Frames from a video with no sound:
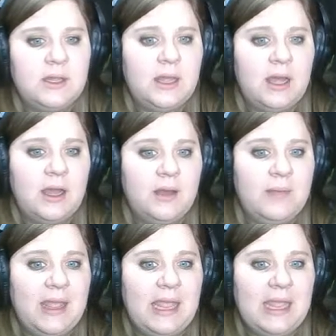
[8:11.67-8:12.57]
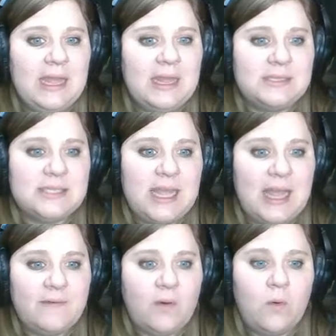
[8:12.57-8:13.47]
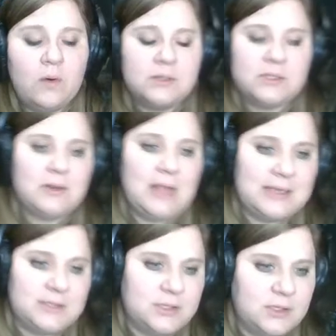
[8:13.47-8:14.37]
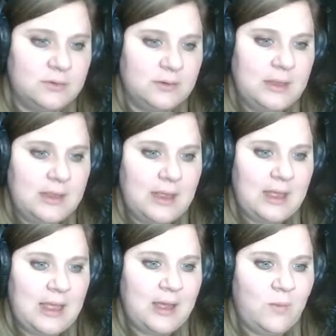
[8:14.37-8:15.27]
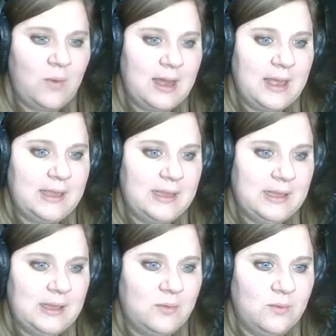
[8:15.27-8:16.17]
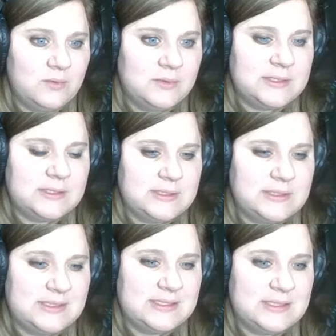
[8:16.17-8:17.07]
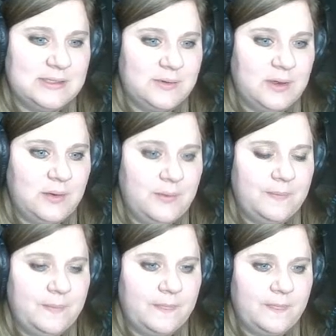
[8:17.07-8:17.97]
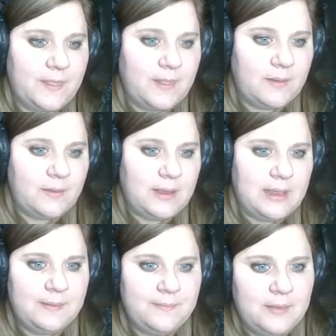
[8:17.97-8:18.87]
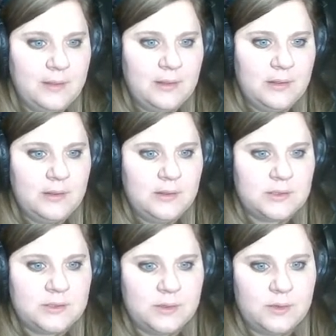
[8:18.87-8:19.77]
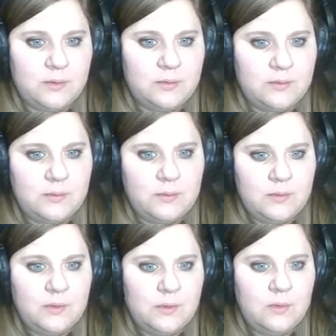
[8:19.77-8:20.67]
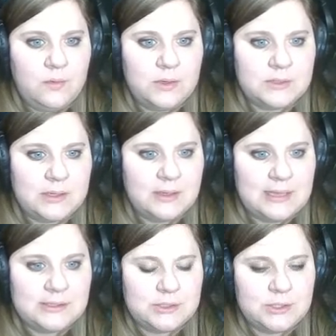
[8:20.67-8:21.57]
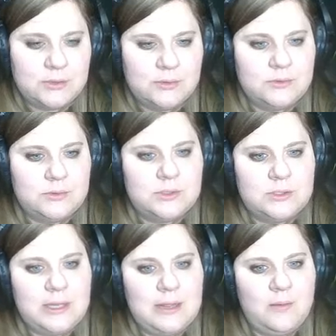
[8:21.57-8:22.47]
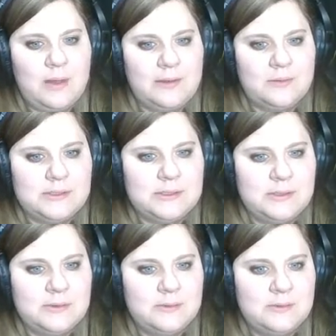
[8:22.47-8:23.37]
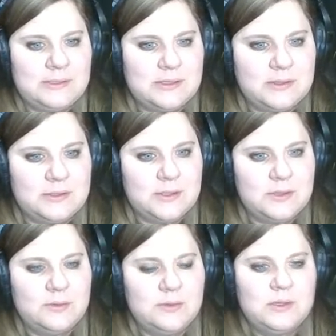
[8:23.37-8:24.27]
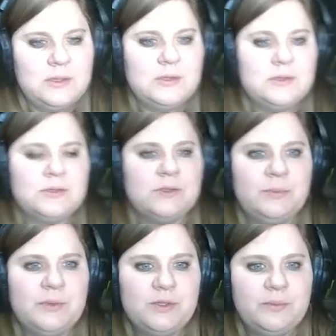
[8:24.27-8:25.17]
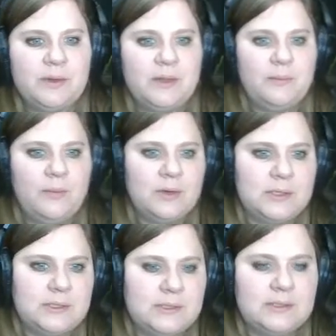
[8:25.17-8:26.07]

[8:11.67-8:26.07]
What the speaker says: And they have a horizontal asymptote at y equals 0. Okay, so horizontal asymptote at y equals 0 is also super duper important.